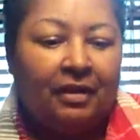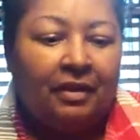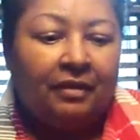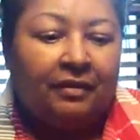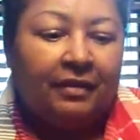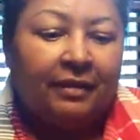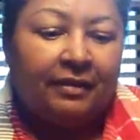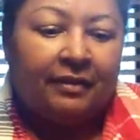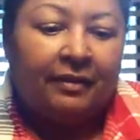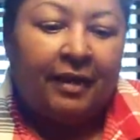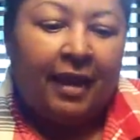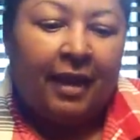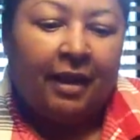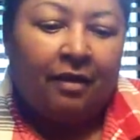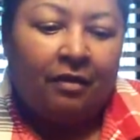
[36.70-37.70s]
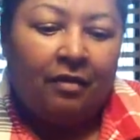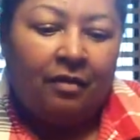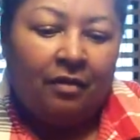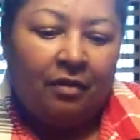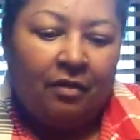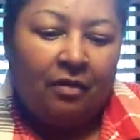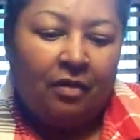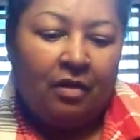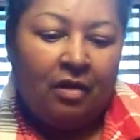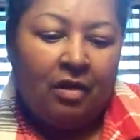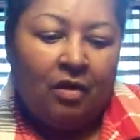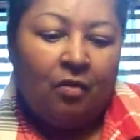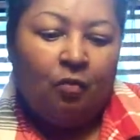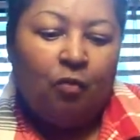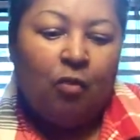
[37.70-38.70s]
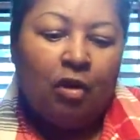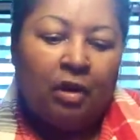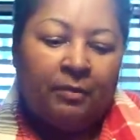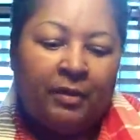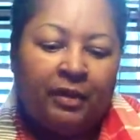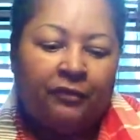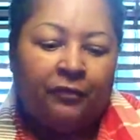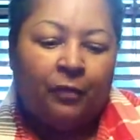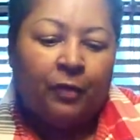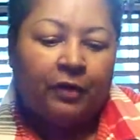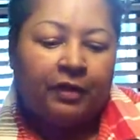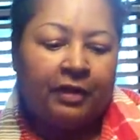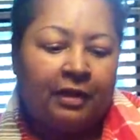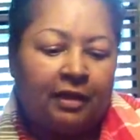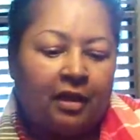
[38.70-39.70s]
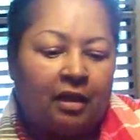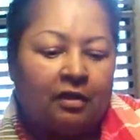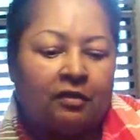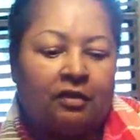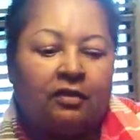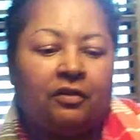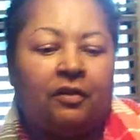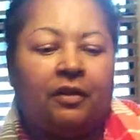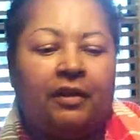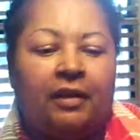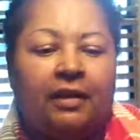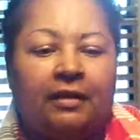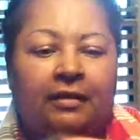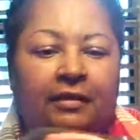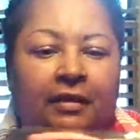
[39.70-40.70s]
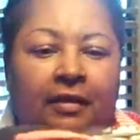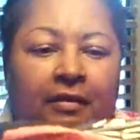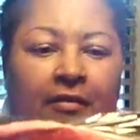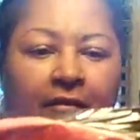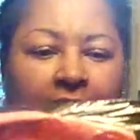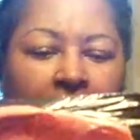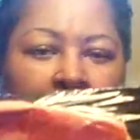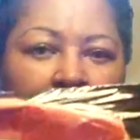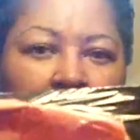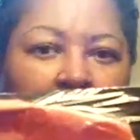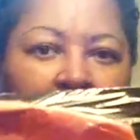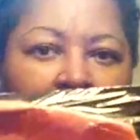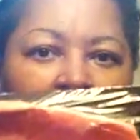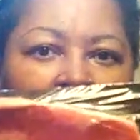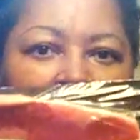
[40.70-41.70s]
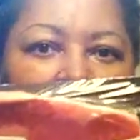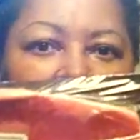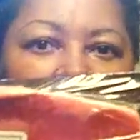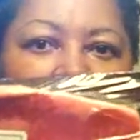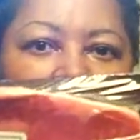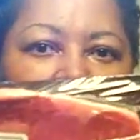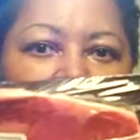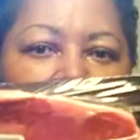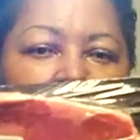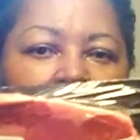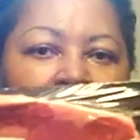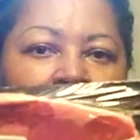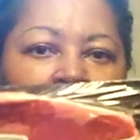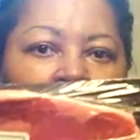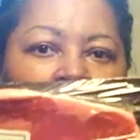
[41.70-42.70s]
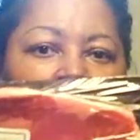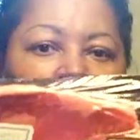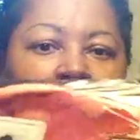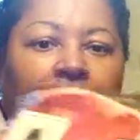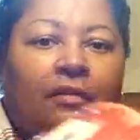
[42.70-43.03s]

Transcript: This steak would have been $14.39. Got it for